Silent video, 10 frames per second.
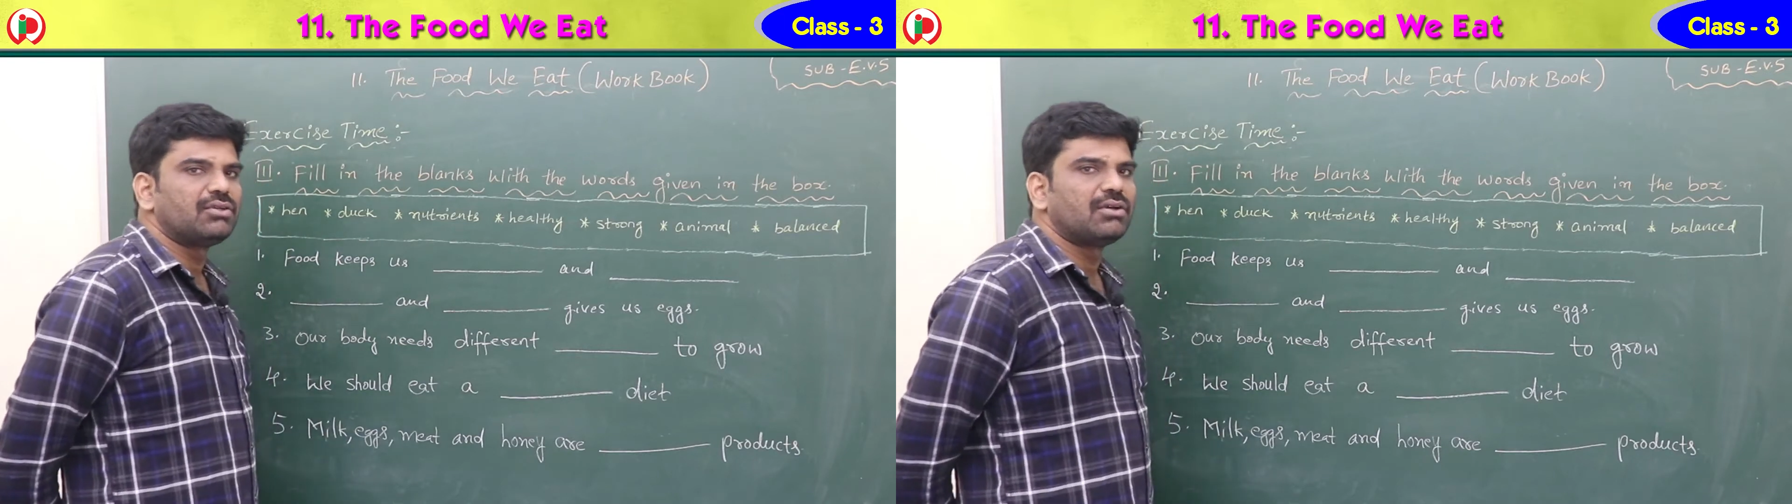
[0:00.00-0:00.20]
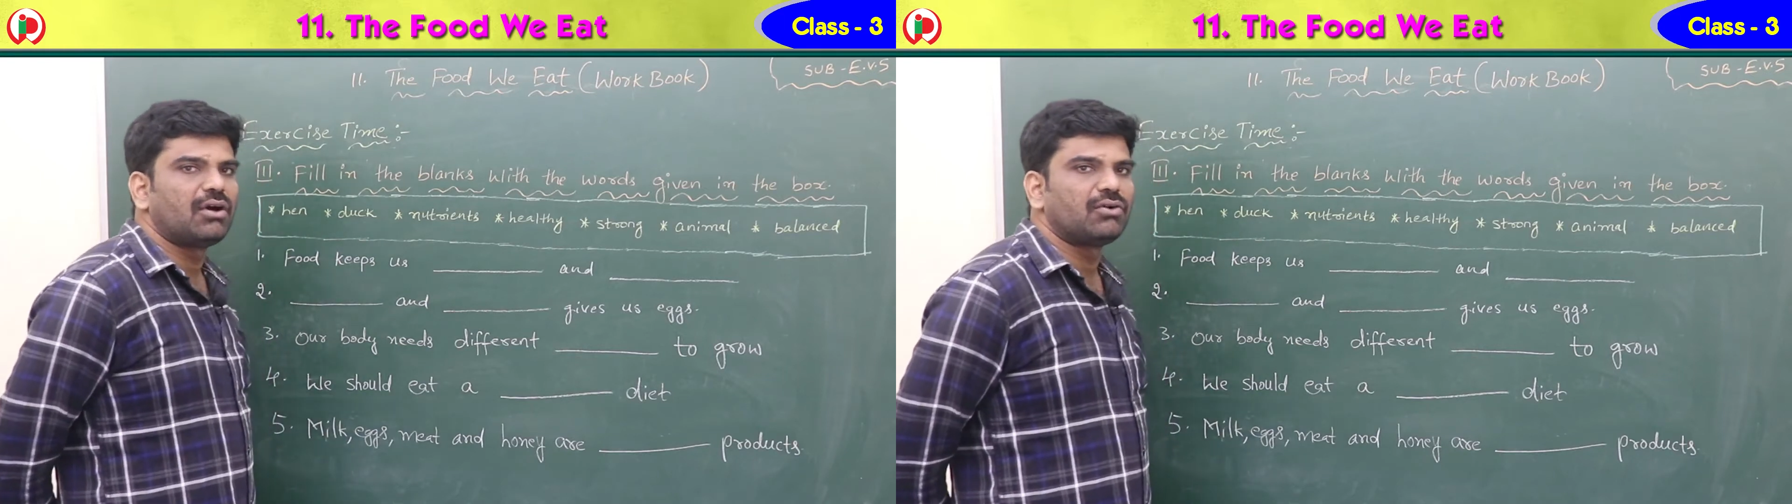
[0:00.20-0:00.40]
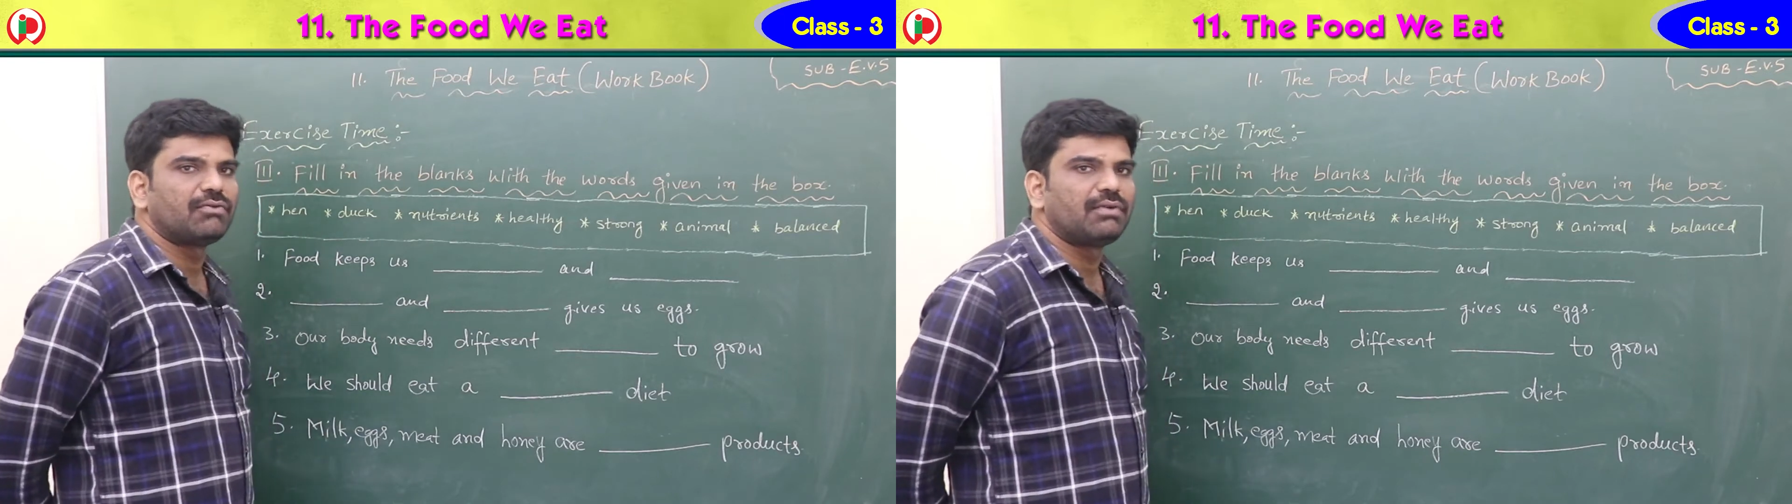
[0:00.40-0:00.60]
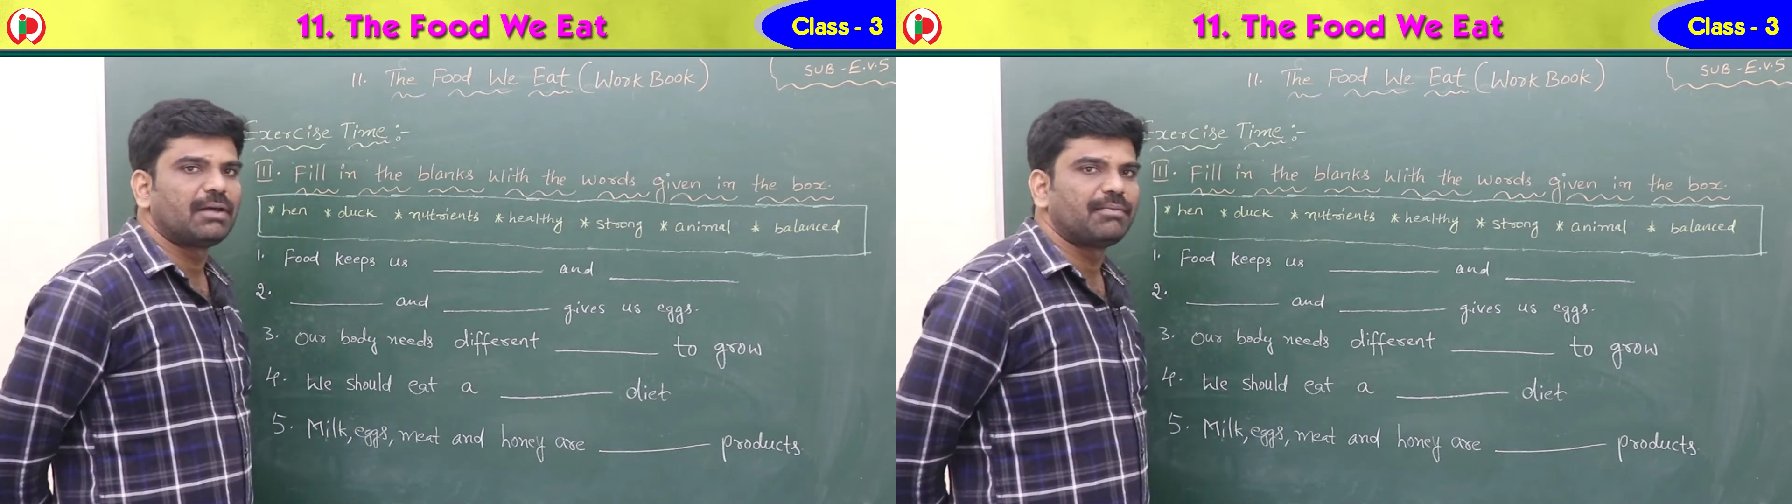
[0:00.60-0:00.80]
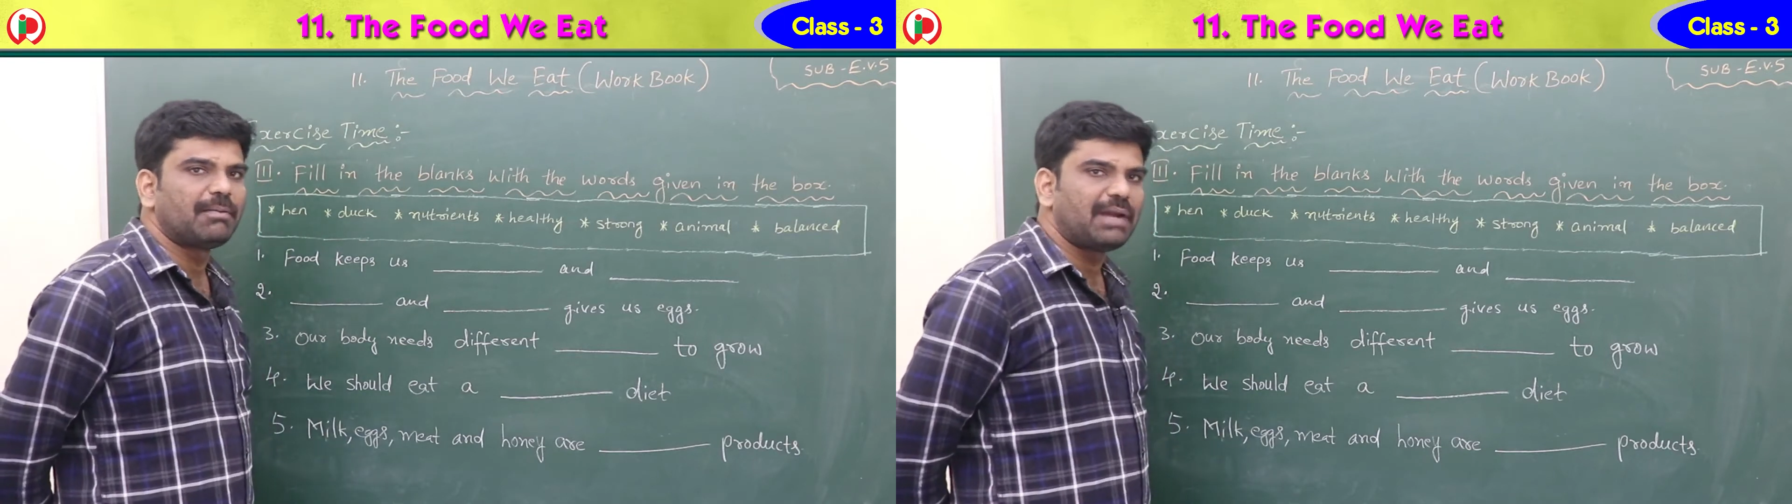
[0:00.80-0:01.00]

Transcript: you have to fill up the